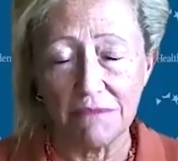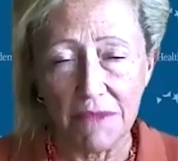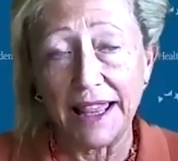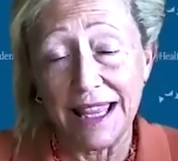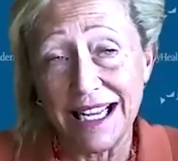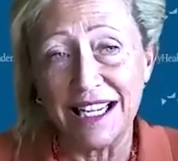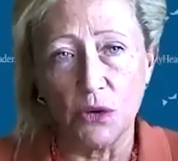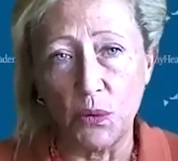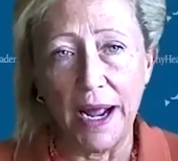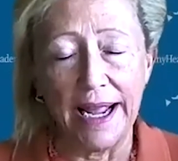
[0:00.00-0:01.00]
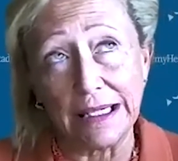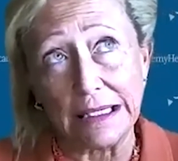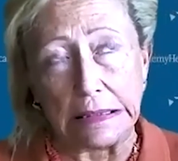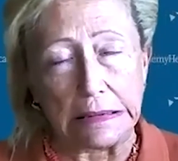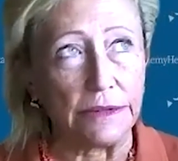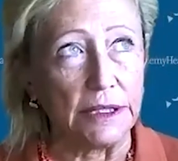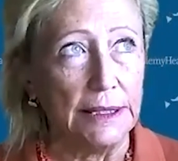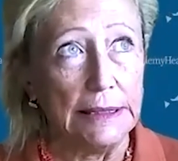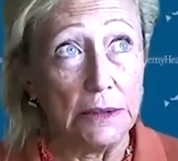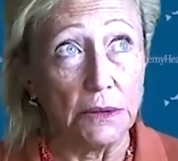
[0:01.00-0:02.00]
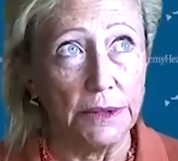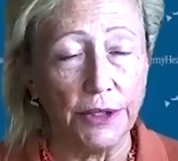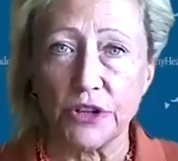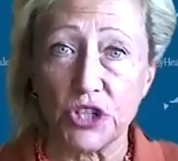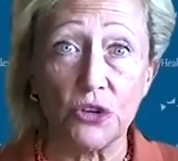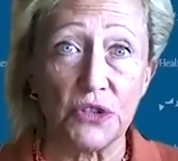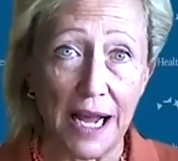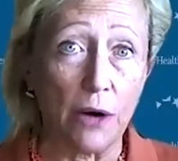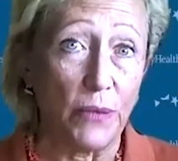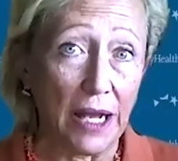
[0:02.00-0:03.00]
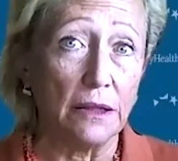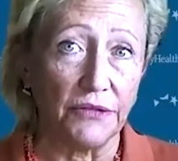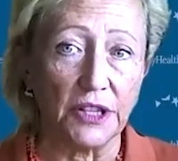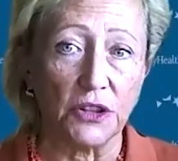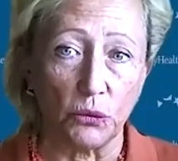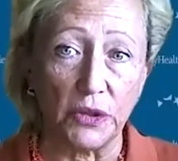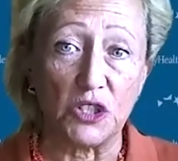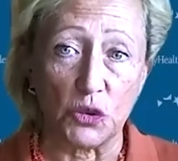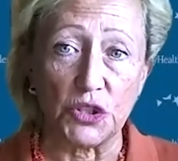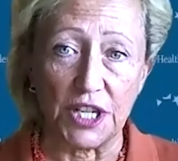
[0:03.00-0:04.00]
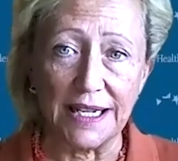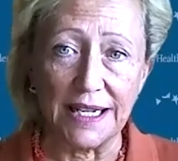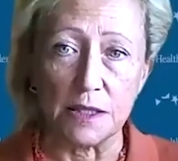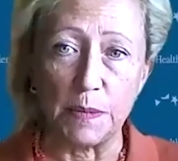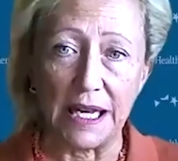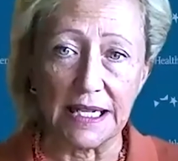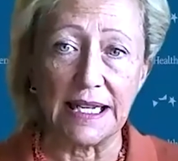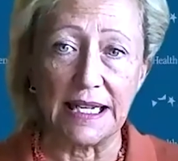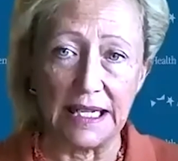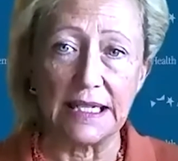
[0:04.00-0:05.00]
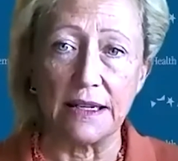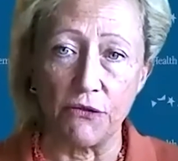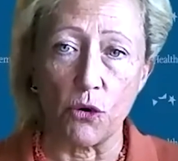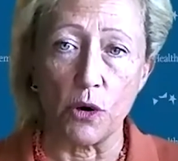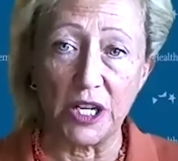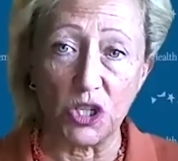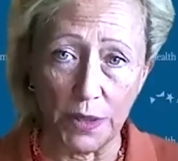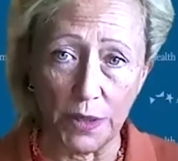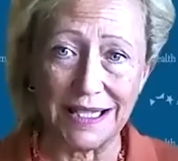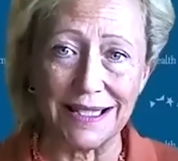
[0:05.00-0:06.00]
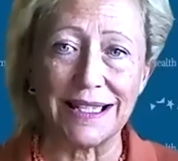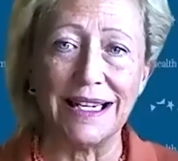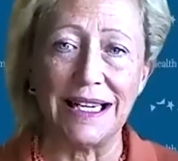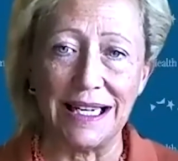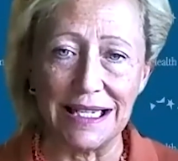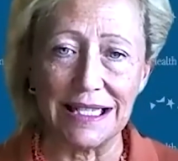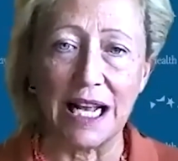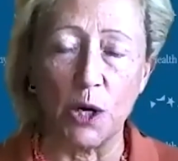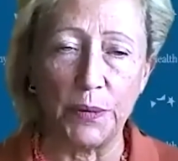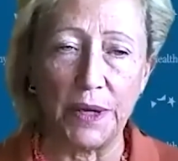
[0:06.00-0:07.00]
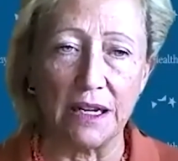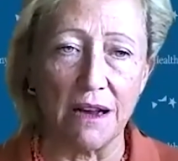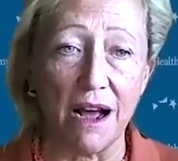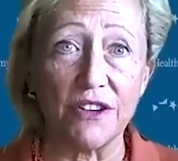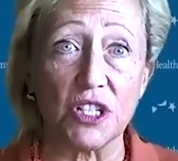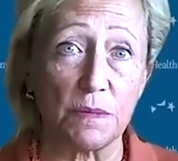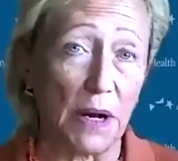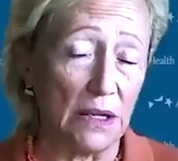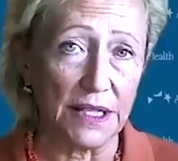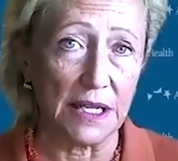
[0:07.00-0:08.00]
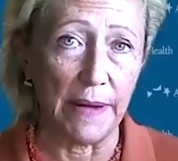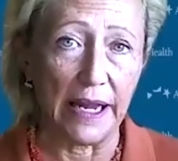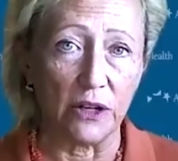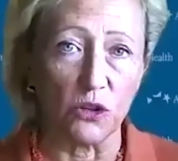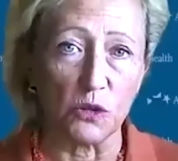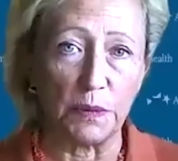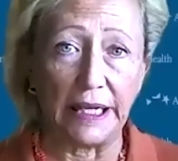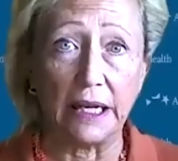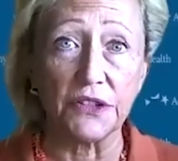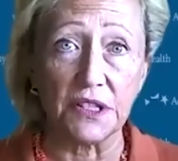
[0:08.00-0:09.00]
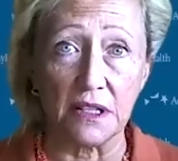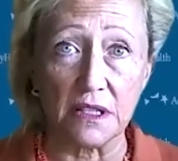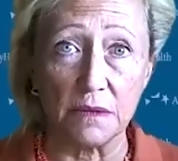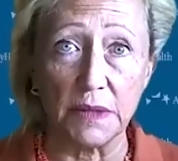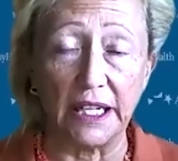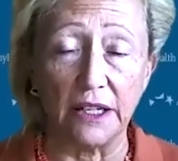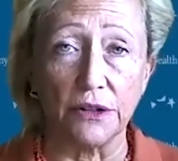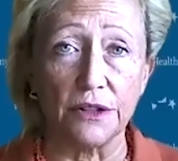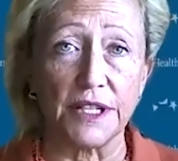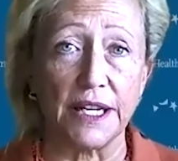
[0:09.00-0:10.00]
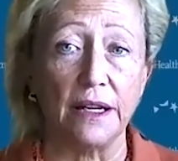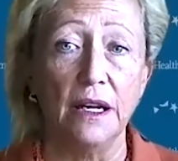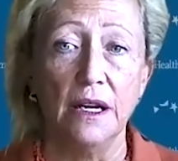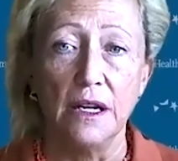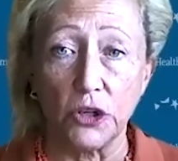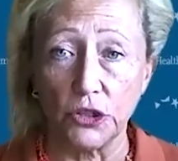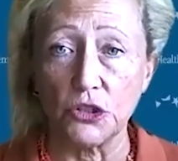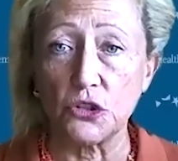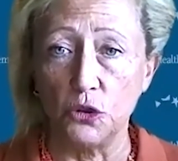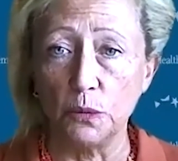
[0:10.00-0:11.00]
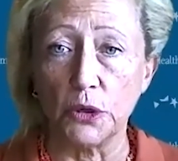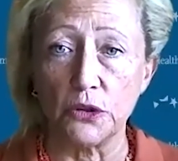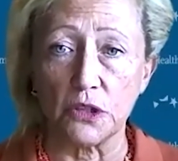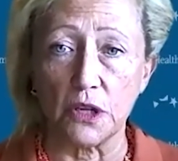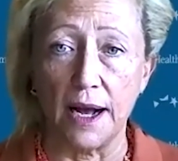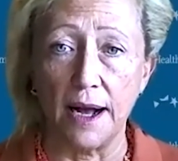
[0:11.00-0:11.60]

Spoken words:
I think in a way it's kind of, it shows how relevant the research is, because it is informing choices. It is helping not just policymakers, but health system leaders and consumers